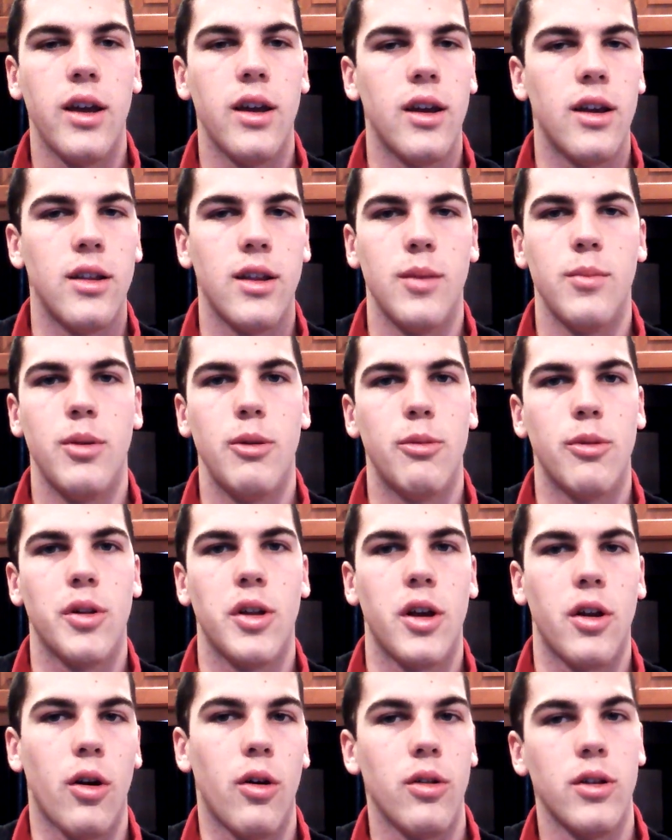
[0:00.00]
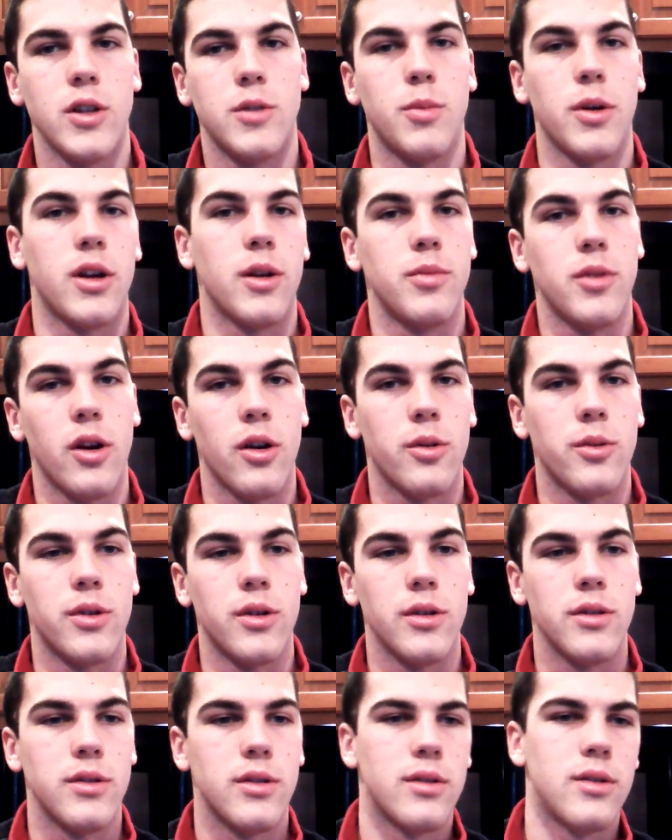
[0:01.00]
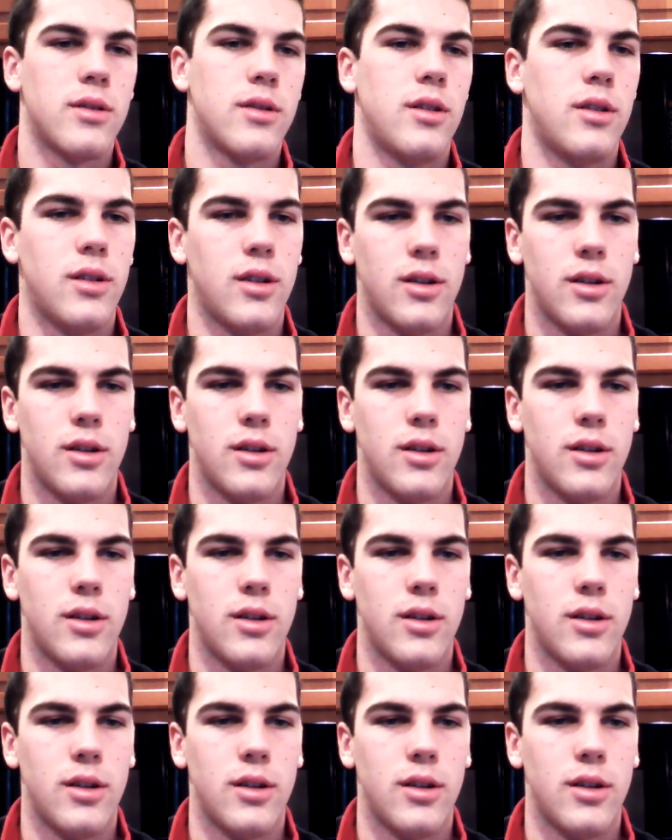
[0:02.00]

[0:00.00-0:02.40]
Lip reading: and then people are like, oh, let's pick up Dark Worlds, and